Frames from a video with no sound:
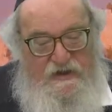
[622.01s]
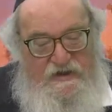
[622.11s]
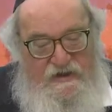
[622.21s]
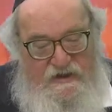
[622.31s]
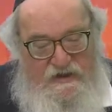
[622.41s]

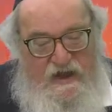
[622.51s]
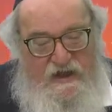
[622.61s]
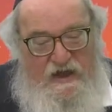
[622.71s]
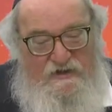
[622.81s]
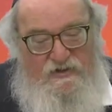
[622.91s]
Hine
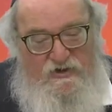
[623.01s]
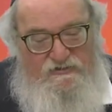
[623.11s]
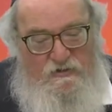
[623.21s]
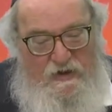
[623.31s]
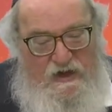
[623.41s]

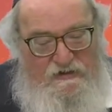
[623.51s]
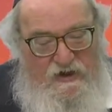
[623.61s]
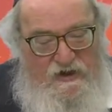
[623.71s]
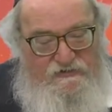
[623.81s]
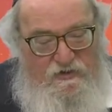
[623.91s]

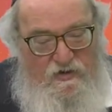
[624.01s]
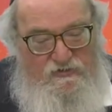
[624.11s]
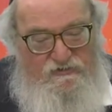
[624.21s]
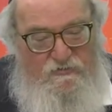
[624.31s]
atashamata asher asu